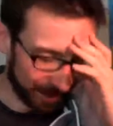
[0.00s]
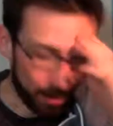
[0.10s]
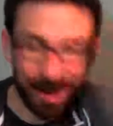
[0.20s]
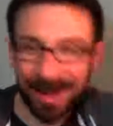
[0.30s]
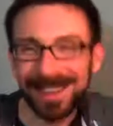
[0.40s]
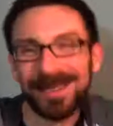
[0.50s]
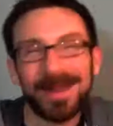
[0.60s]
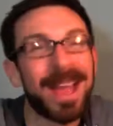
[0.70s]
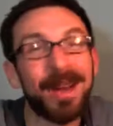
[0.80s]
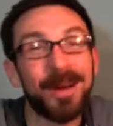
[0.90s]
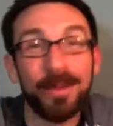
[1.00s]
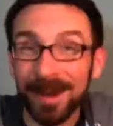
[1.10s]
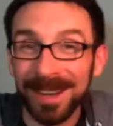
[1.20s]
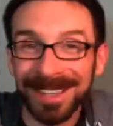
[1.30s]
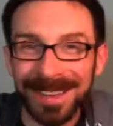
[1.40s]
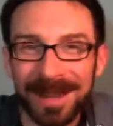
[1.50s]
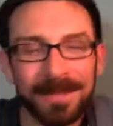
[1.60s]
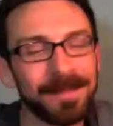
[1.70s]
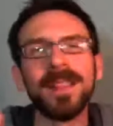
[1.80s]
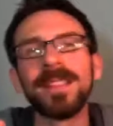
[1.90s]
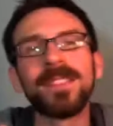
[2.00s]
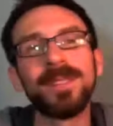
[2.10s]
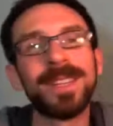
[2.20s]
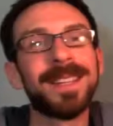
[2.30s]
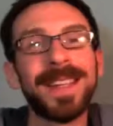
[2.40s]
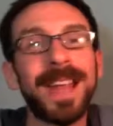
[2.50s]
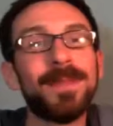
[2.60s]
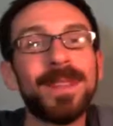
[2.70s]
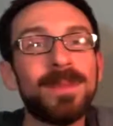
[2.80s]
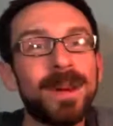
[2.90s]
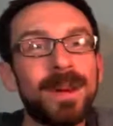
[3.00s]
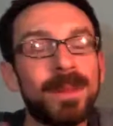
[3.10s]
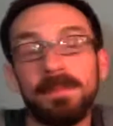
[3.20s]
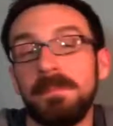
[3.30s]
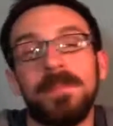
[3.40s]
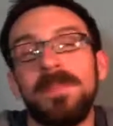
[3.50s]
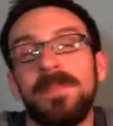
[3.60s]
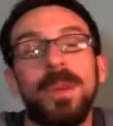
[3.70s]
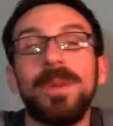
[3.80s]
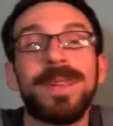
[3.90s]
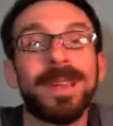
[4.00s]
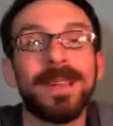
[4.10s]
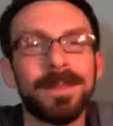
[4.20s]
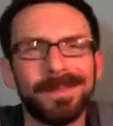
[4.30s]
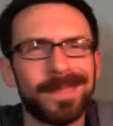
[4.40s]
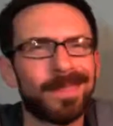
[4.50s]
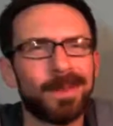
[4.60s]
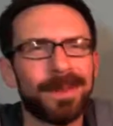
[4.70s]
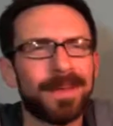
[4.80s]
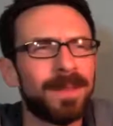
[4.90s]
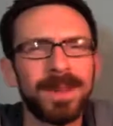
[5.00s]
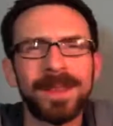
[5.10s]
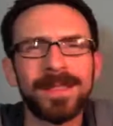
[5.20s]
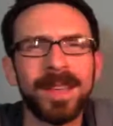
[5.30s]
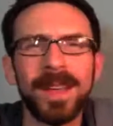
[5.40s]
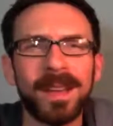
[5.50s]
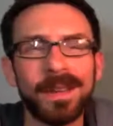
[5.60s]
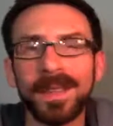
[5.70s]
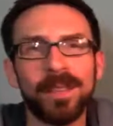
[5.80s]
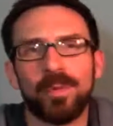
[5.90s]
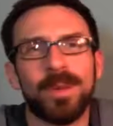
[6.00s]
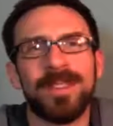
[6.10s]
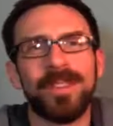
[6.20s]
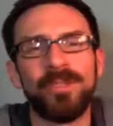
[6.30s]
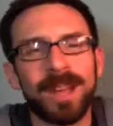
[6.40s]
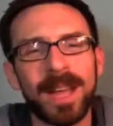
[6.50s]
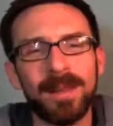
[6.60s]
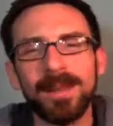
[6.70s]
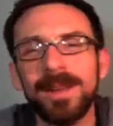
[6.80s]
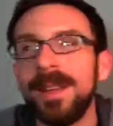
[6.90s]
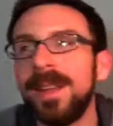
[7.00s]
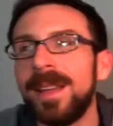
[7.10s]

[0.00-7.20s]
Why? How? What? Let's go take a cab to the mall. Okay, that's what, 5 minutes? Nothing crazy should happen.